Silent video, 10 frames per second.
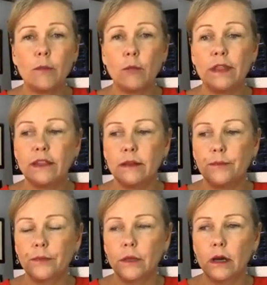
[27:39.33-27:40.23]
with
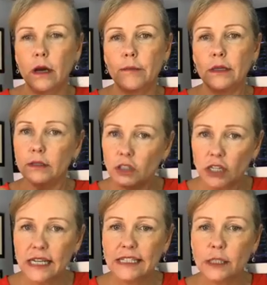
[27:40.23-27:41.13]

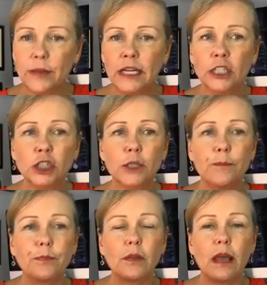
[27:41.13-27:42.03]
sauteed spinach
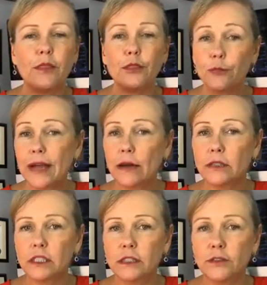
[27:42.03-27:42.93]
and 3
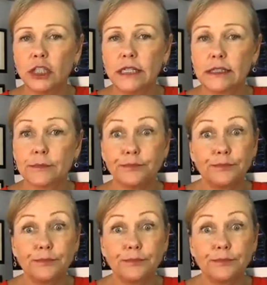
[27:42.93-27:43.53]
ounces of cheese.